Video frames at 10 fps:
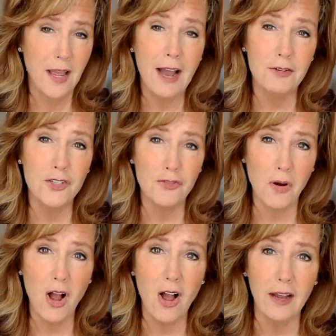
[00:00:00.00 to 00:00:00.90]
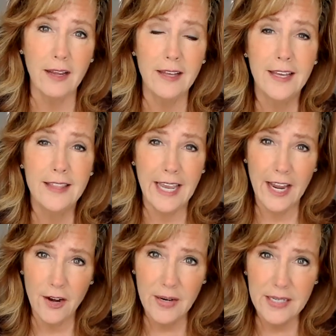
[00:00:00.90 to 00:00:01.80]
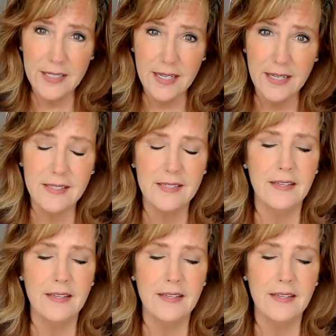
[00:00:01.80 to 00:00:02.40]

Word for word: how strong the Aries is,